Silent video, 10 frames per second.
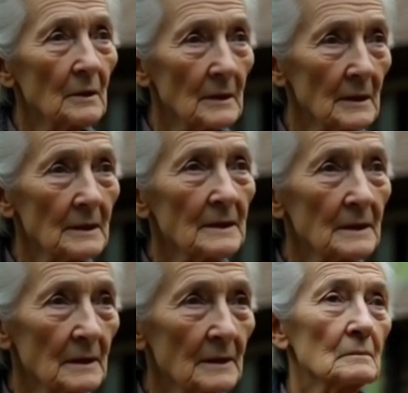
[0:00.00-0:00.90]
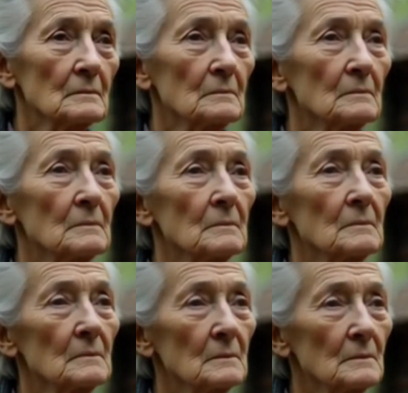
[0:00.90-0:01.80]
the white-haired lady who
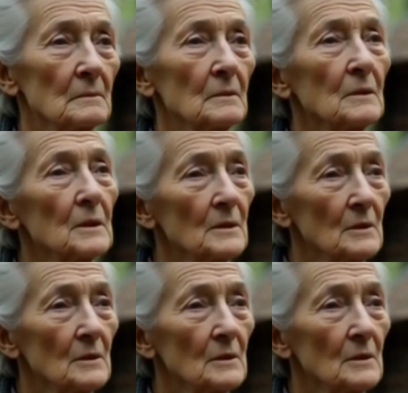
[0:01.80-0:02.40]
sells homemade